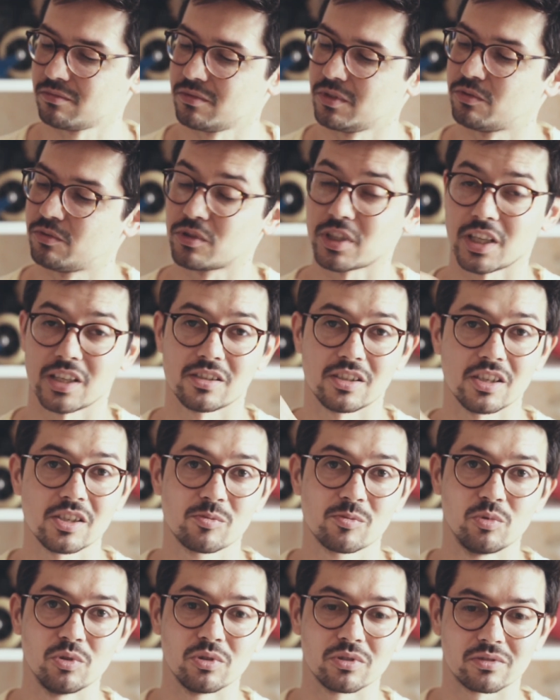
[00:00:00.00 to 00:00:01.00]
if you take
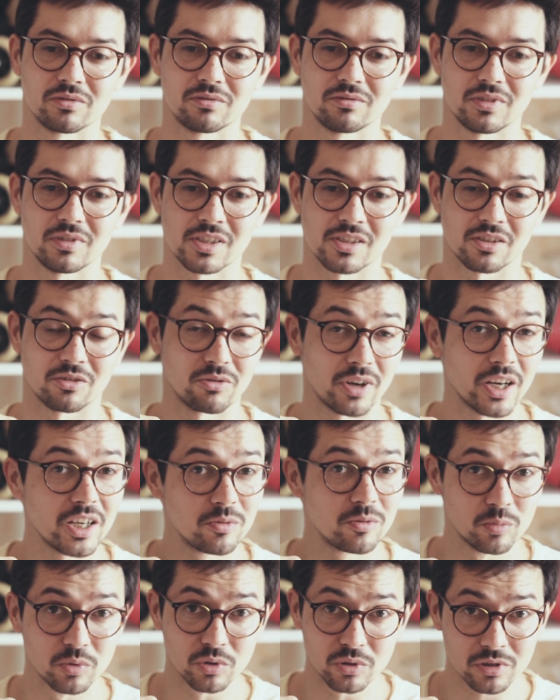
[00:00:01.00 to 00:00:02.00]
this boot, it's a
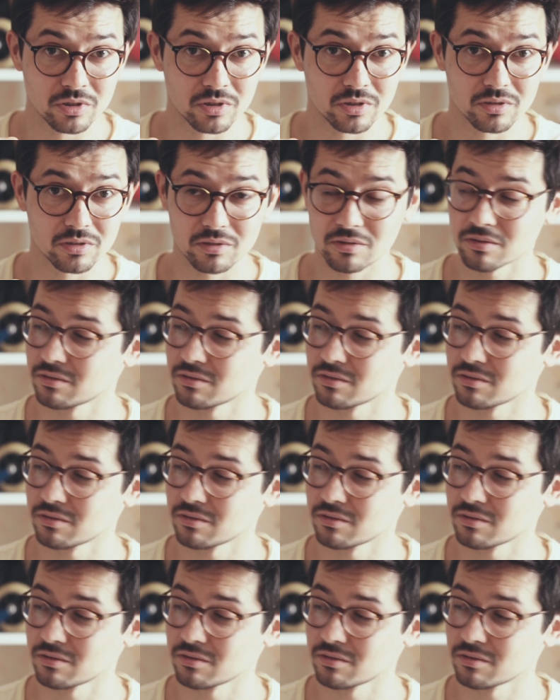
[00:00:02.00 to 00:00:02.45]
great boot,